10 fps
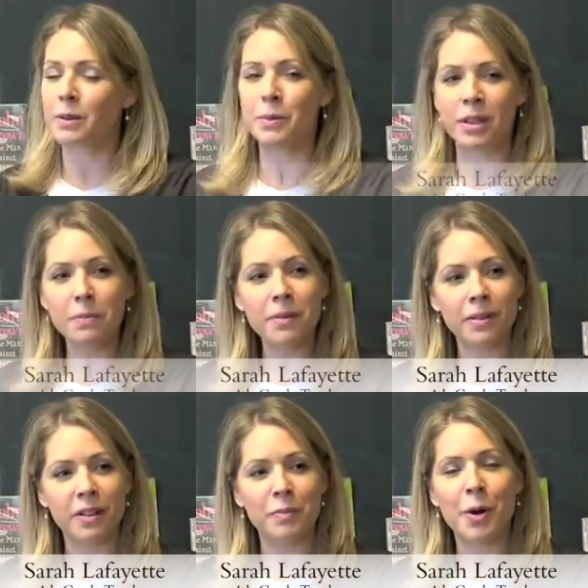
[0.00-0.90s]

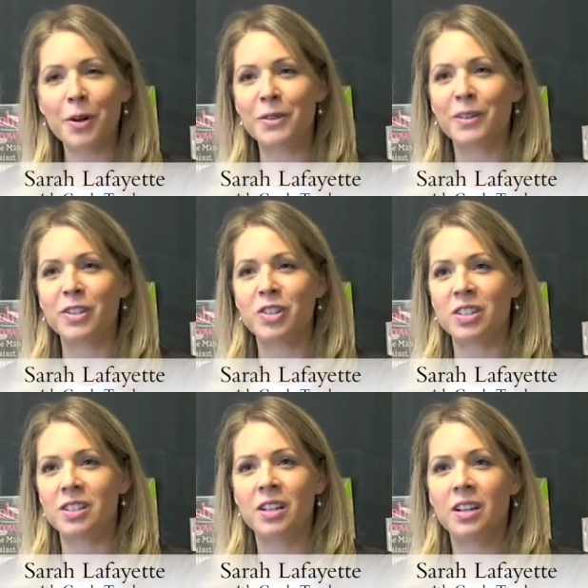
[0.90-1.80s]
manipulative part of it
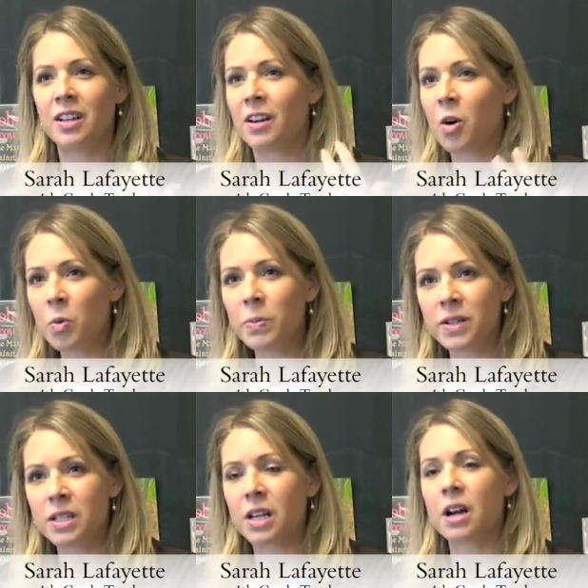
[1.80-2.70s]
just
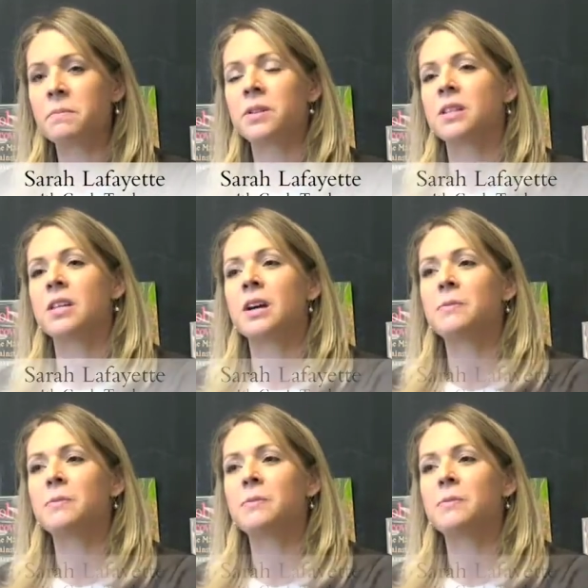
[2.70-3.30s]
opens it up to them.